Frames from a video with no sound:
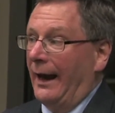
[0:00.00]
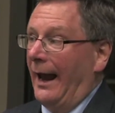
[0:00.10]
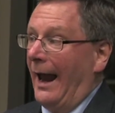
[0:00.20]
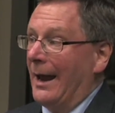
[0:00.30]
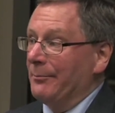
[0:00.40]

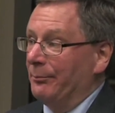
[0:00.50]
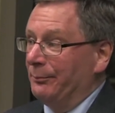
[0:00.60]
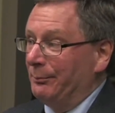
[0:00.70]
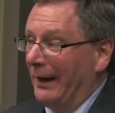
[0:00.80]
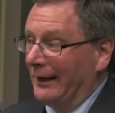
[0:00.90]
and
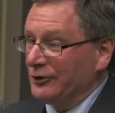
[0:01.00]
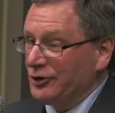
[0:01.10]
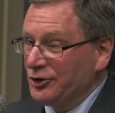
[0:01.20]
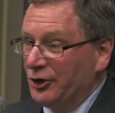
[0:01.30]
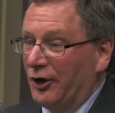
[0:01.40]
make
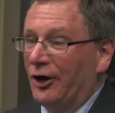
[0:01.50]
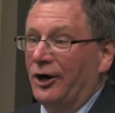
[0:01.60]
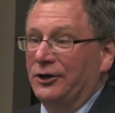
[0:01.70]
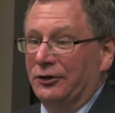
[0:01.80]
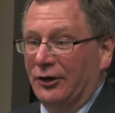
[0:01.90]
sure
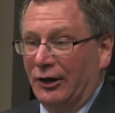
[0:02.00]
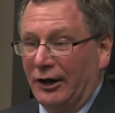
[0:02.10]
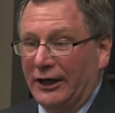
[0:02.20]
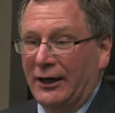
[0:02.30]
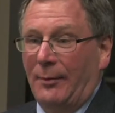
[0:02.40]
you
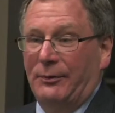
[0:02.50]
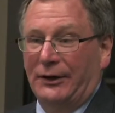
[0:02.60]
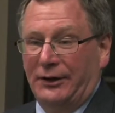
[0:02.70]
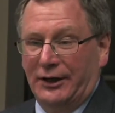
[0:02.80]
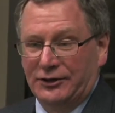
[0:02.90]
clean up the
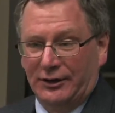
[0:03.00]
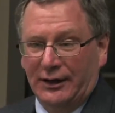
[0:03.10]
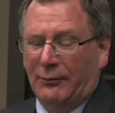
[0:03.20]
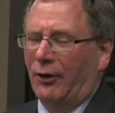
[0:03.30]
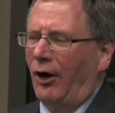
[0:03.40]
kitchen."
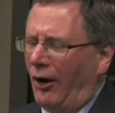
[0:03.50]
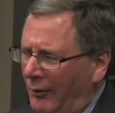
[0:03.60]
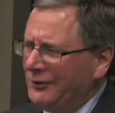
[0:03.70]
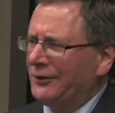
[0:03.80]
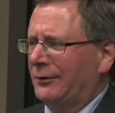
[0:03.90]
They were
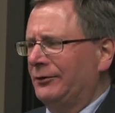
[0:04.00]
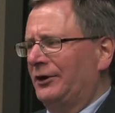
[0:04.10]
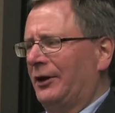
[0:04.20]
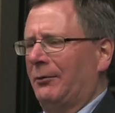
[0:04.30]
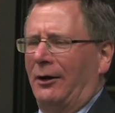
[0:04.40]
always accusing
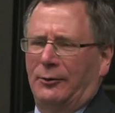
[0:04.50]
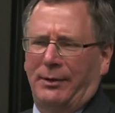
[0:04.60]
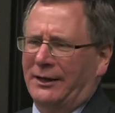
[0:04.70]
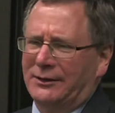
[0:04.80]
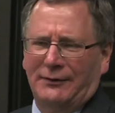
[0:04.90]
the
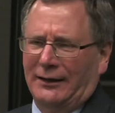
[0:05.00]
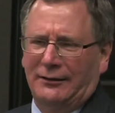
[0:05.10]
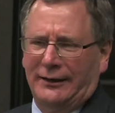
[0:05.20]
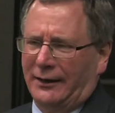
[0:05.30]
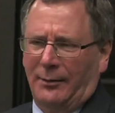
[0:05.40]
Guadalupanas of not
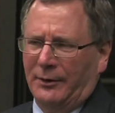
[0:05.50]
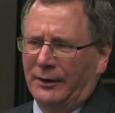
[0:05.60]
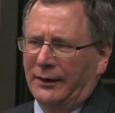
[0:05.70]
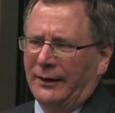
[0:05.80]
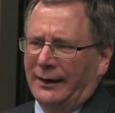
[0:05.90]
cleaning up.
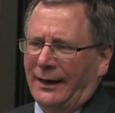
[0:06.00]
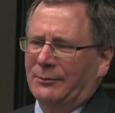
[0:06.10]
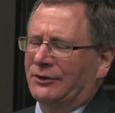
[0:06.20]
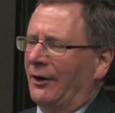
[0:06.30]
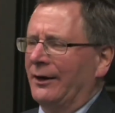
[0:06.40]
And I'm
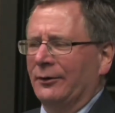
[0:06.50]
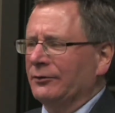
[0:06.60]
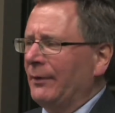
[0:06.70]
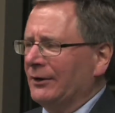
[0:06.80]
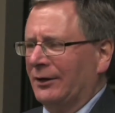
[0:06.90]
sorry, those
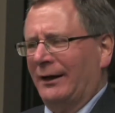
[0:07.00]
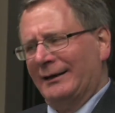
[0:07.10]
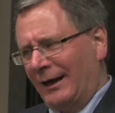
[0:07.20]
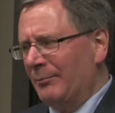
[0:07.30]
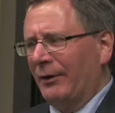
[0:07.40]
Mexican
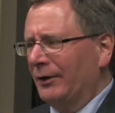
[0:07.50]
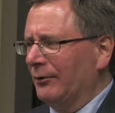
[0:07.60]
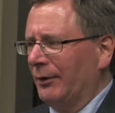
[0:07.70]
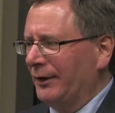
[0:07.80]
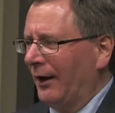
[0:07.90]
ladies, I'm married to
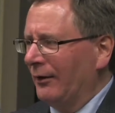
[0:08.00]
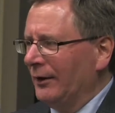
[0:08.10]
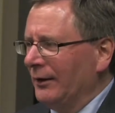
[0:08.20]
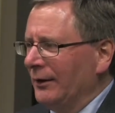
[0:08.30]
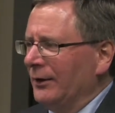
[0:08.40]
one now.
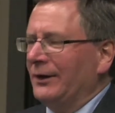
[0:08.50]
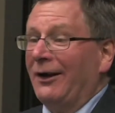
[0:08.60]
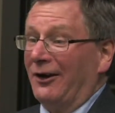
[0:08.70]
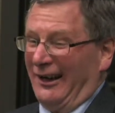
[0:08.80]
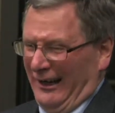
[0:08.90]
They
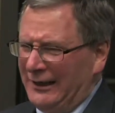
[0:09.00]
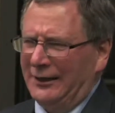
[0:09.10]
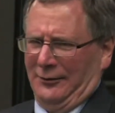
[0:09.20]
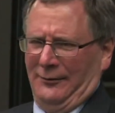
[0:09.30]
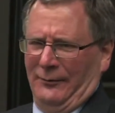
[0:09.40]
are
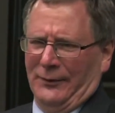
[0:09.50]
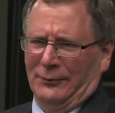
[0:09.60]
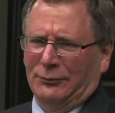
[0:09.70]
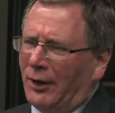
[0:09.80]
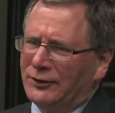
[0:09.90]
clean.
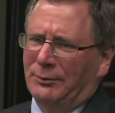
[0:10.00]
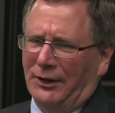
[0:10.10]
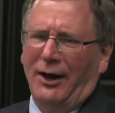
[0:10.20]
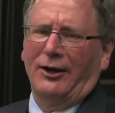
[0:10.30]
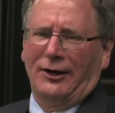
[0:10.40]
Trust me,
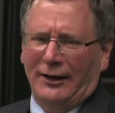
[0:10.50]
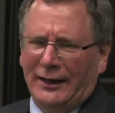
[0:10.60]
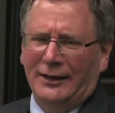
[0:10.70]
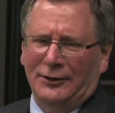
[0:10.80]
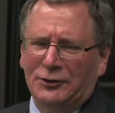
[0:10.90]
they are
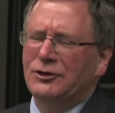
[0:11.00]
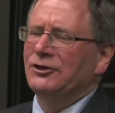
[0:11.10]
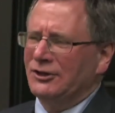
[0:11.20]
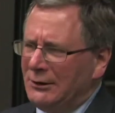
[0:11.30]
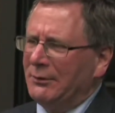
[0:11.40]
clean. You should
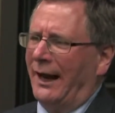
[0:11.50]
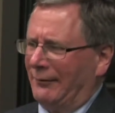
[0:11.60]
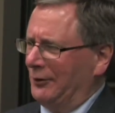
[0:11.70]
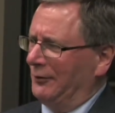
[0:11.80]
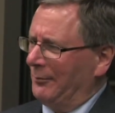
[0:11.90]
see what I have
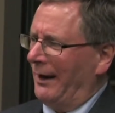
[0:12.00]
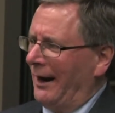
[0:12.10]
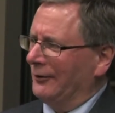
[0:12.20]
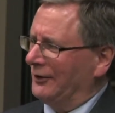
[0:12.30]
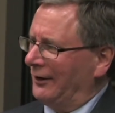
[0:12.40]
to do at my
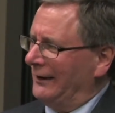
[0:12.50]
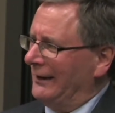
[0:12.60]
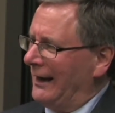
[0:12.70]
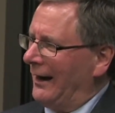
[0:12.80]
house to clean that